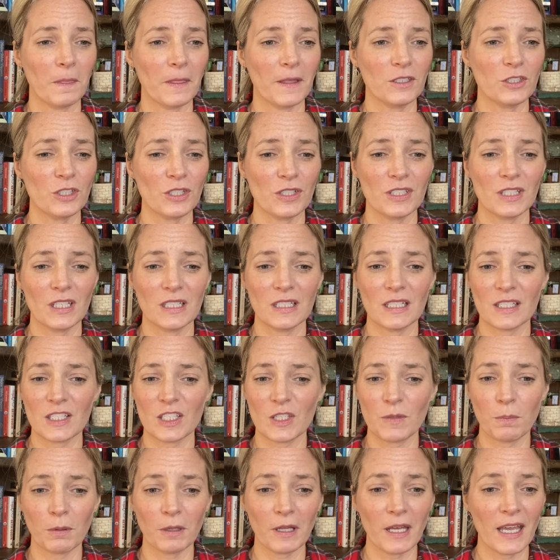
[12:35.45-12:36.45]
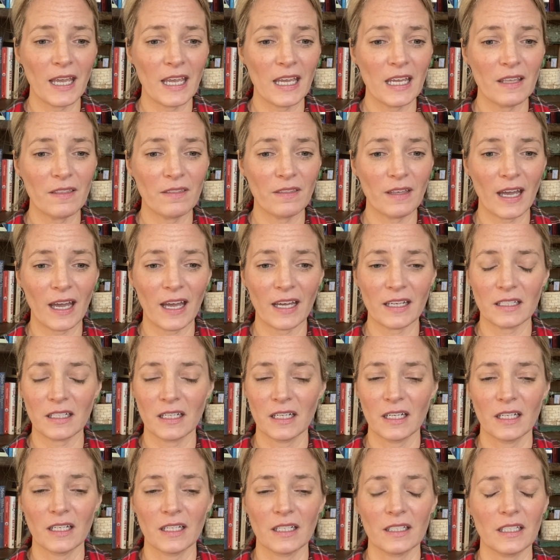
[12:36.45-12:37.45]
just a display that,
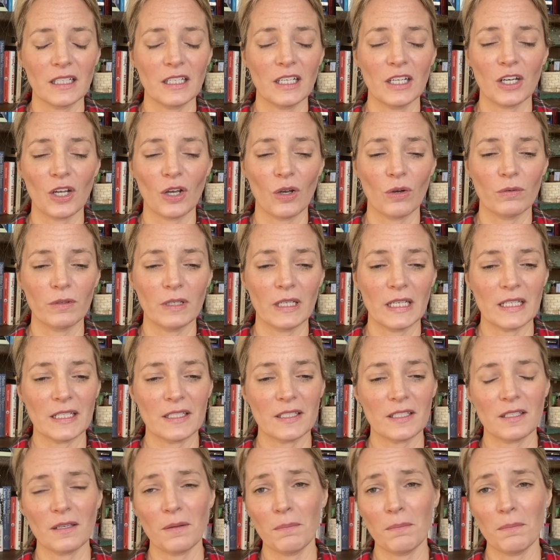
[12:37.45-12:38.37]
is